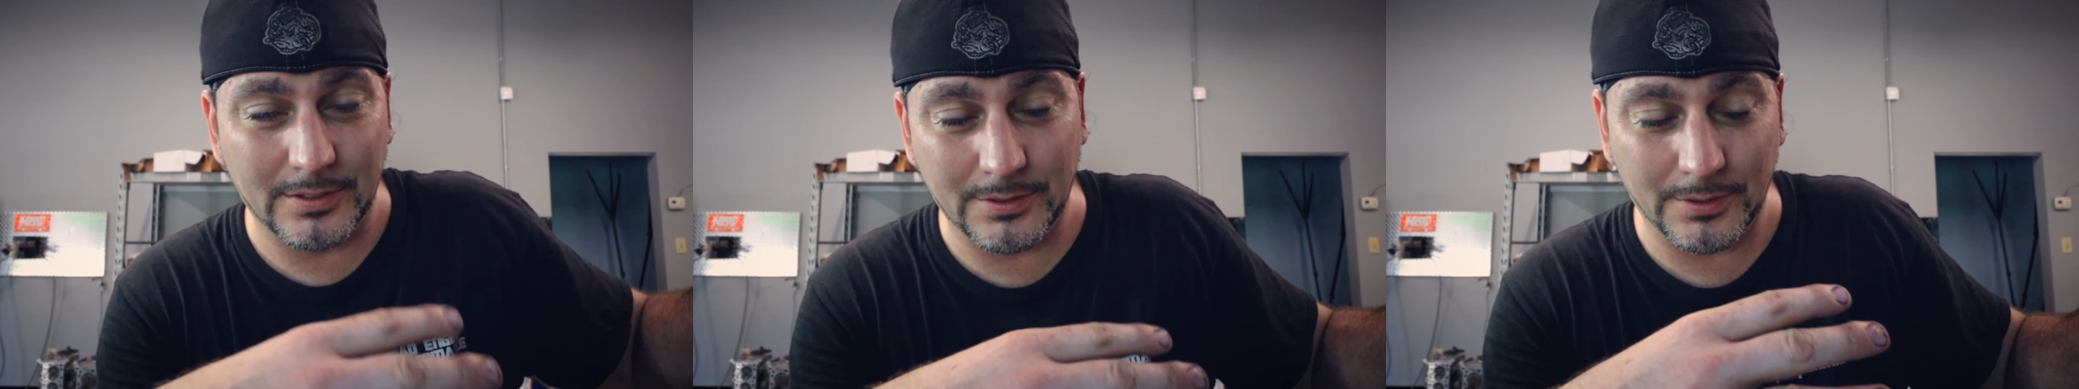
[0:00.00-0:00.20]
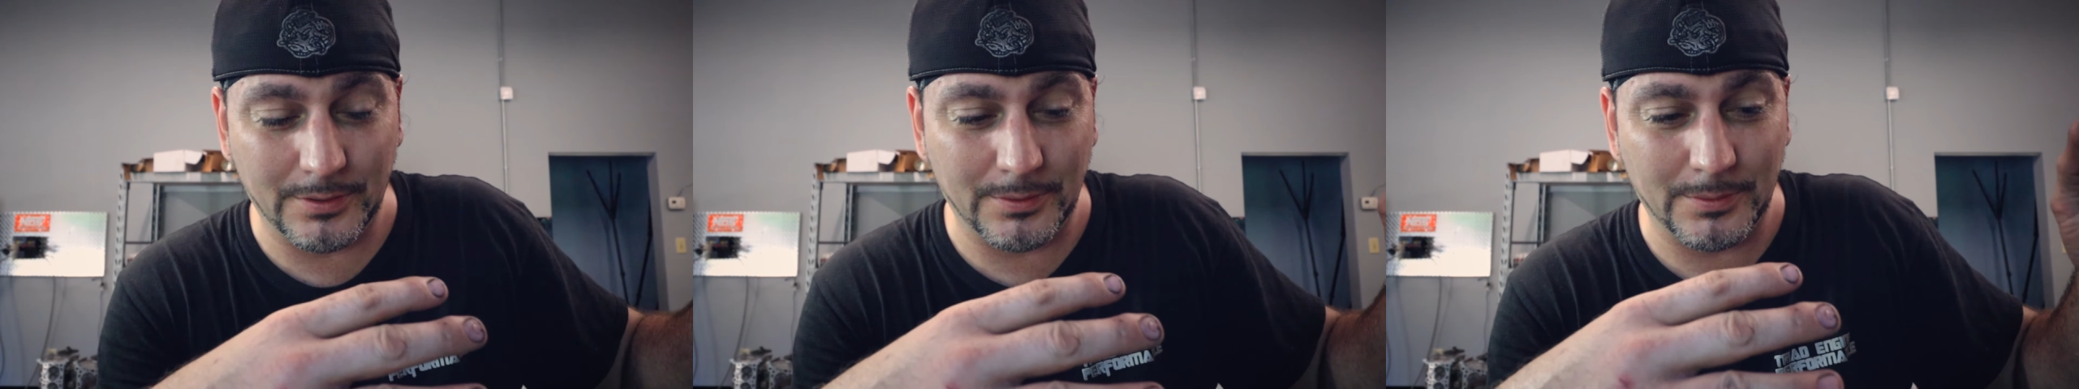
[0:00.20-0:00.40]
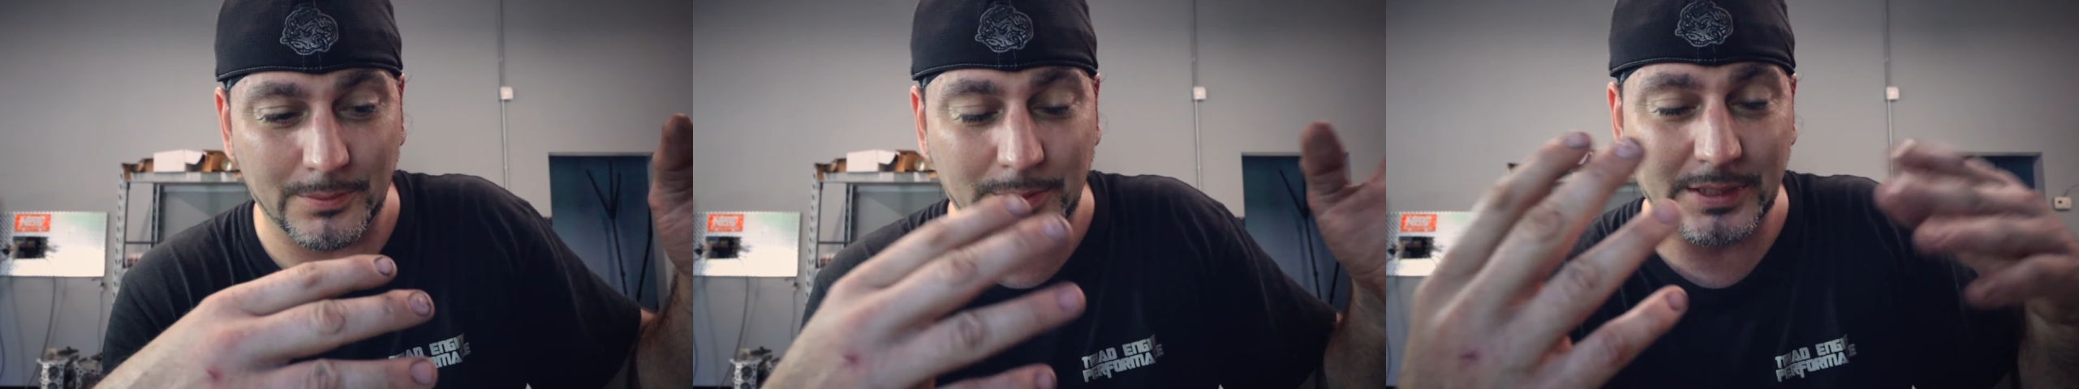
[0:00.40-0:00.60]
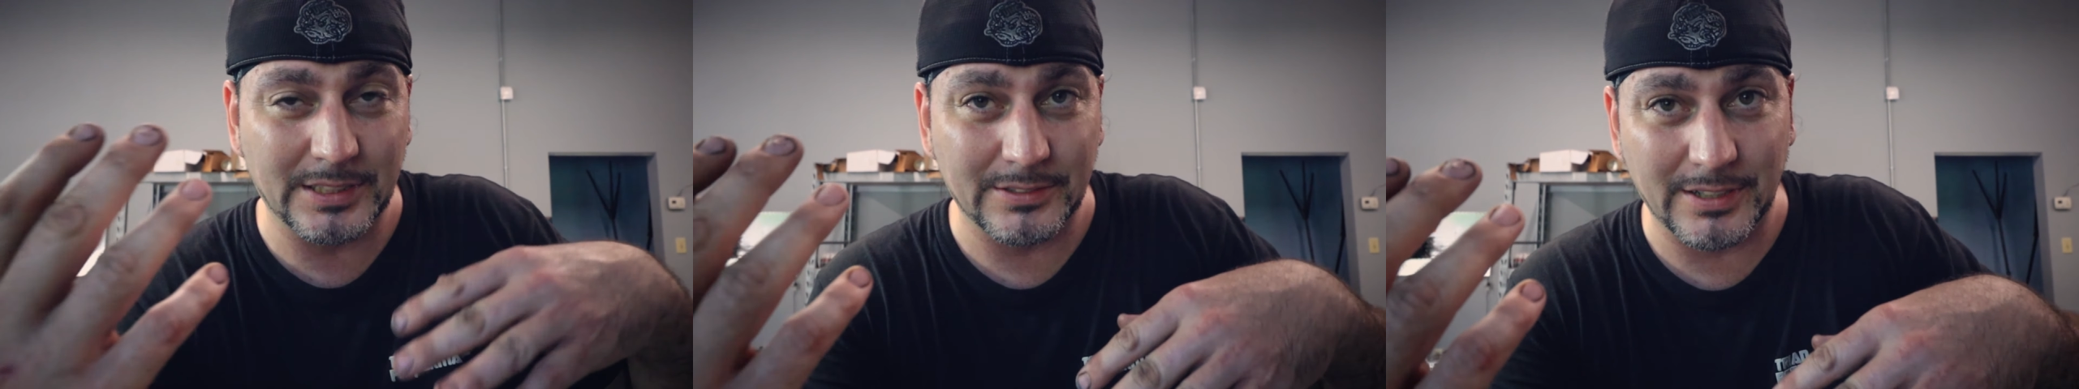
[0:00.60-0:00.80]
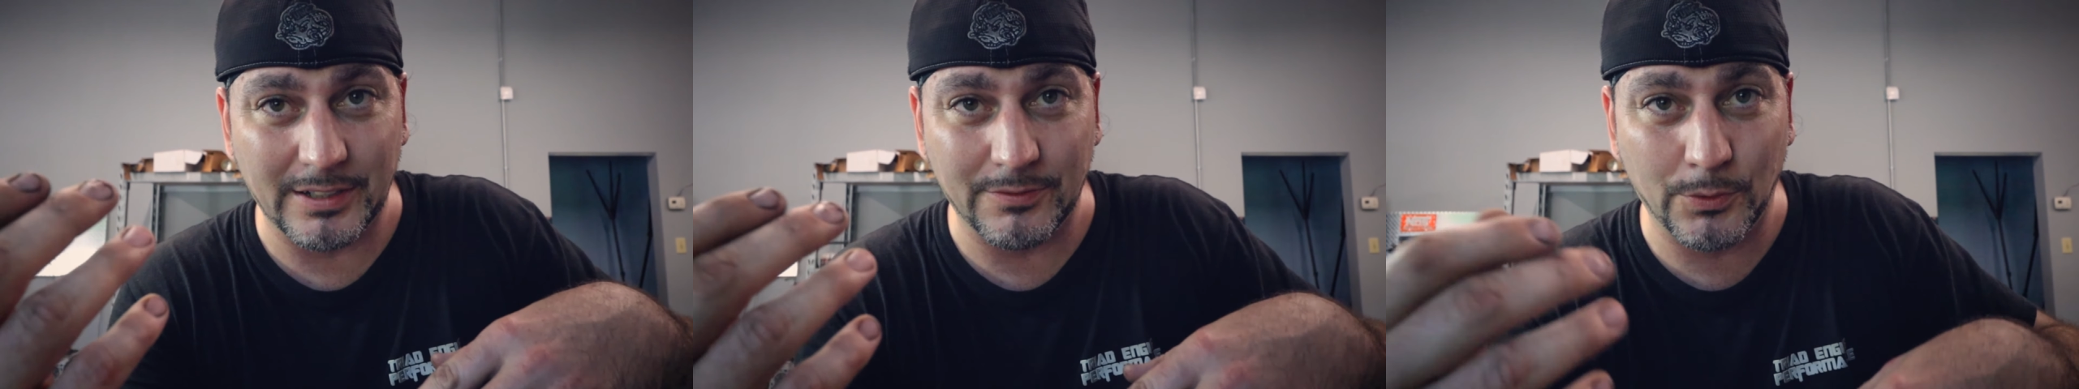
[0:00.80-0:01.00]
to when
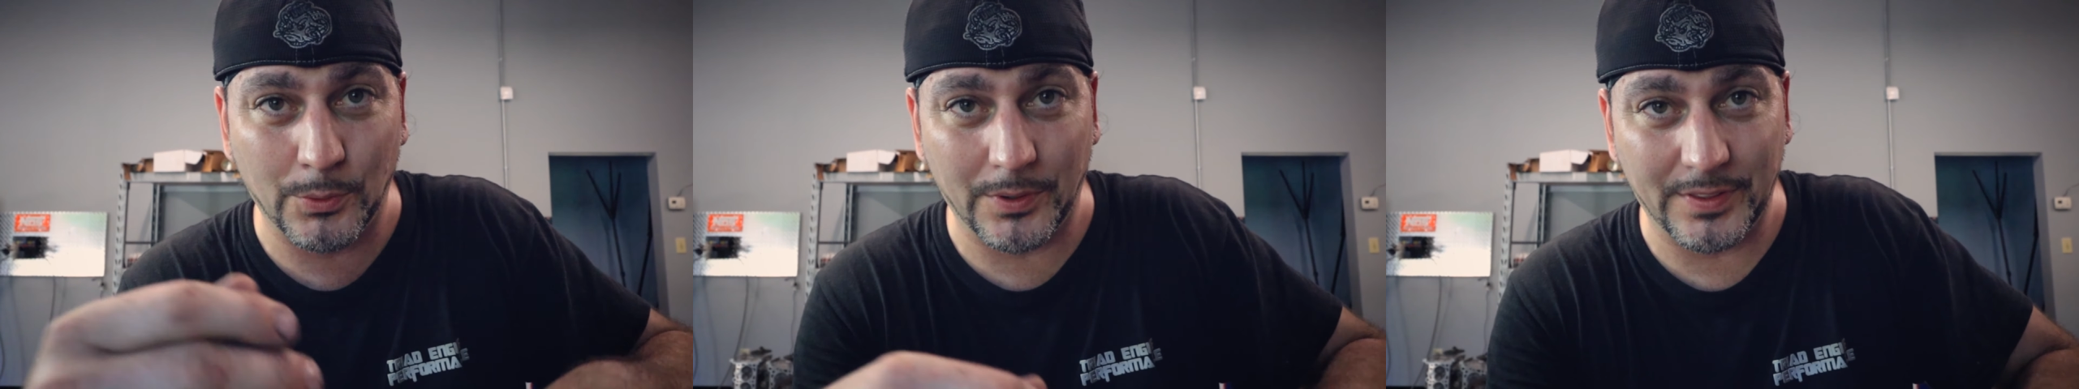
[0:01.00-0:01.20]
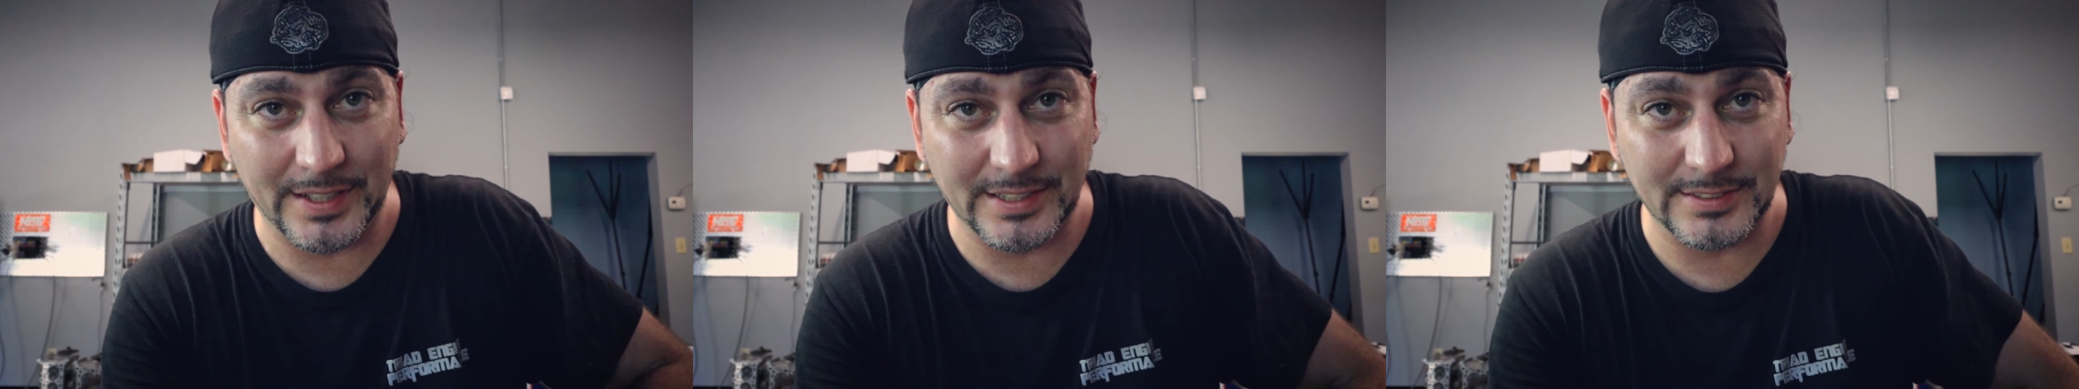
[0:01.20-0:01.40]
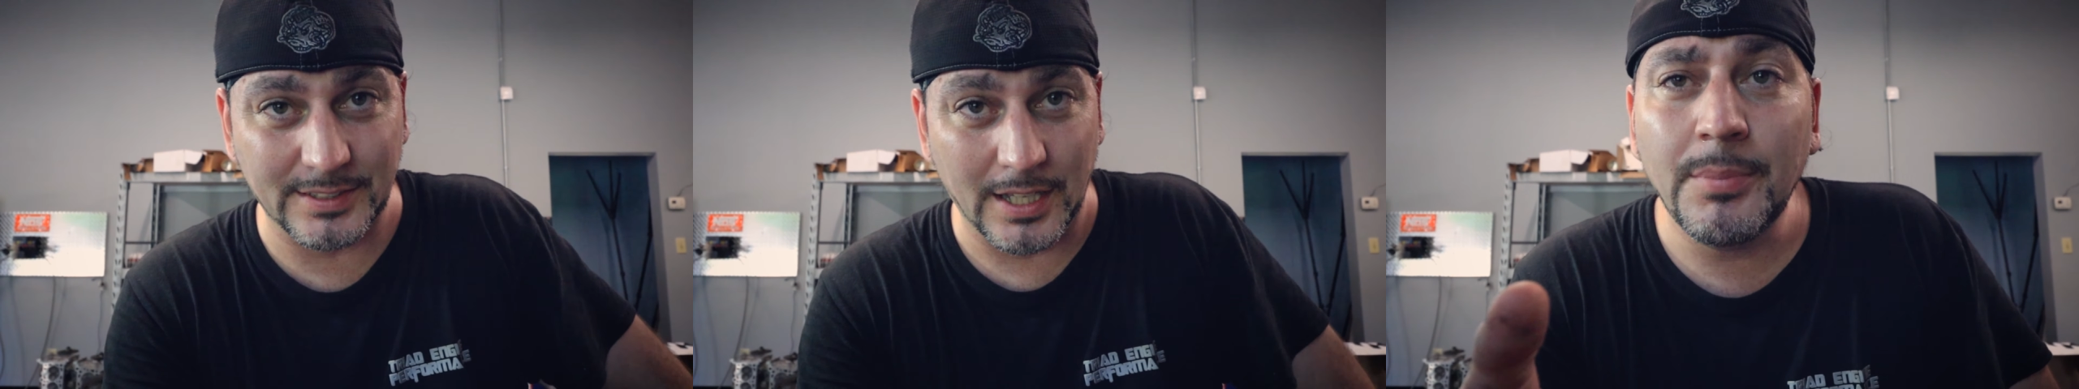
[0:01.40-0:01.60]
July fourth is.